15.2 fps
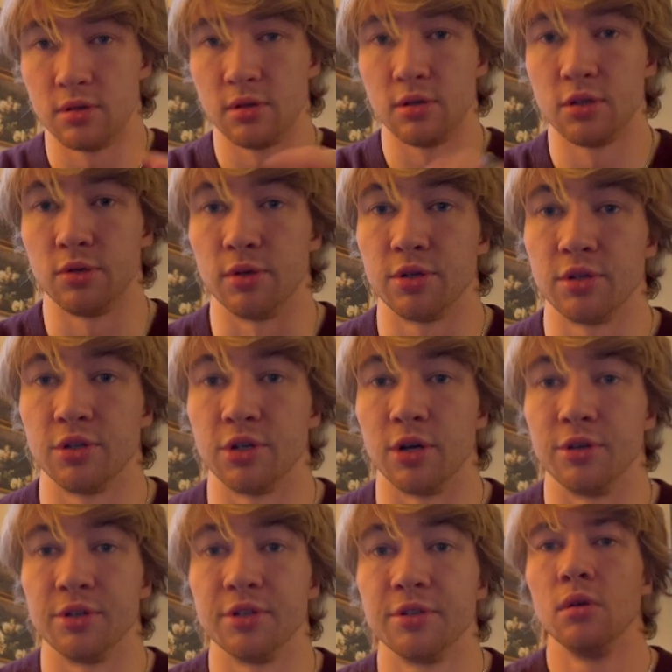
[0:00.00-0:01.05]
switch the
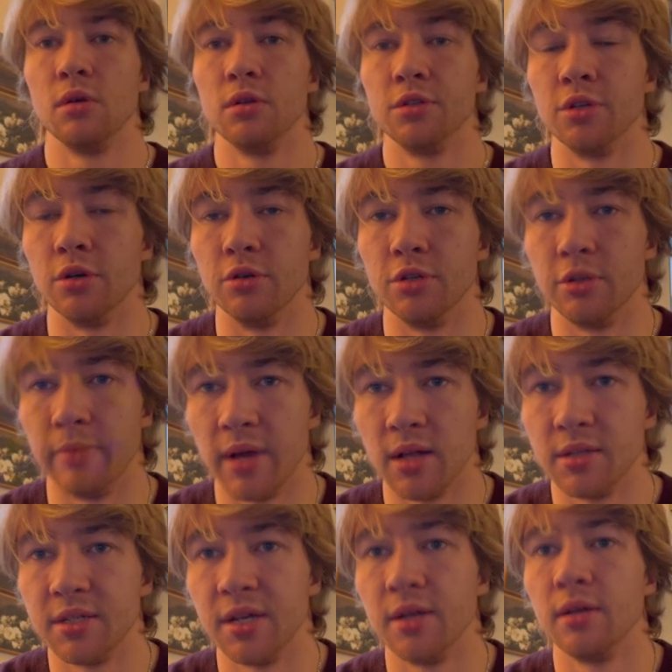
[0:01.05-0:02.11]
charges. So to
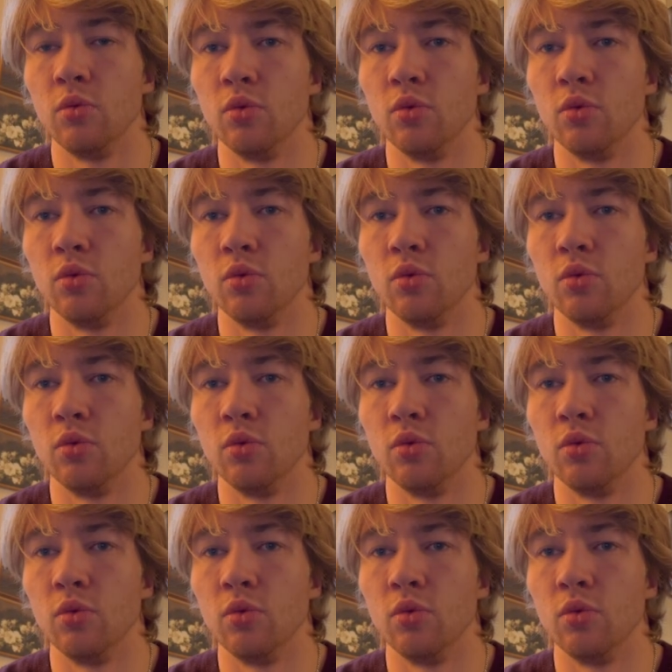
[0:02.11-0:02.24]
balance here,